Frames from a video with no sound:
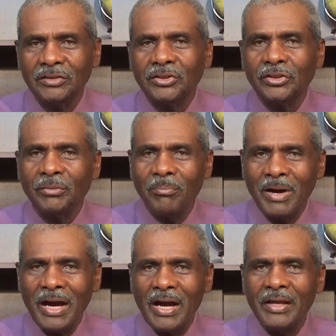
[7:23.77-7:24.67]
to the
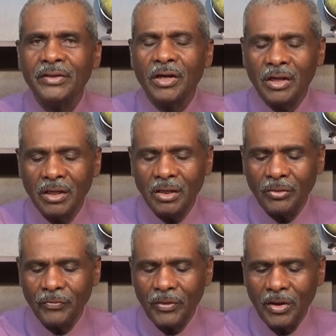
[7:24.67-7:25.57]
mind
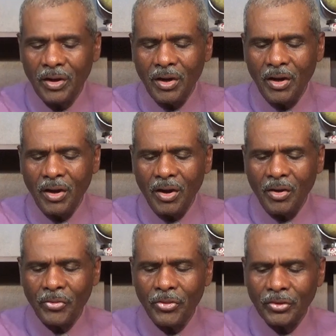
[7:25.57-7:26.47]
of
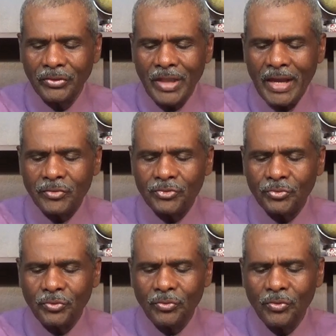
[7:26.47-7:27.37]
of the
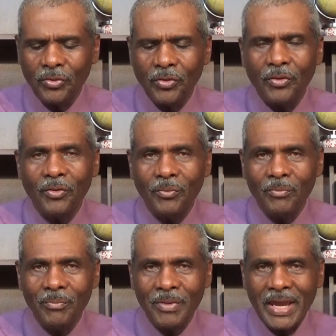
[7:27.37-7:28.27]
natural
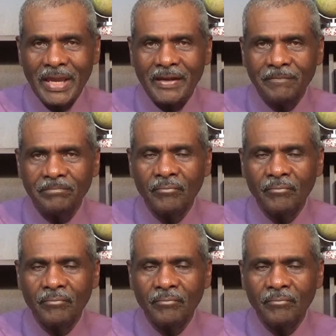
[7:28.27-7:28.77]
man.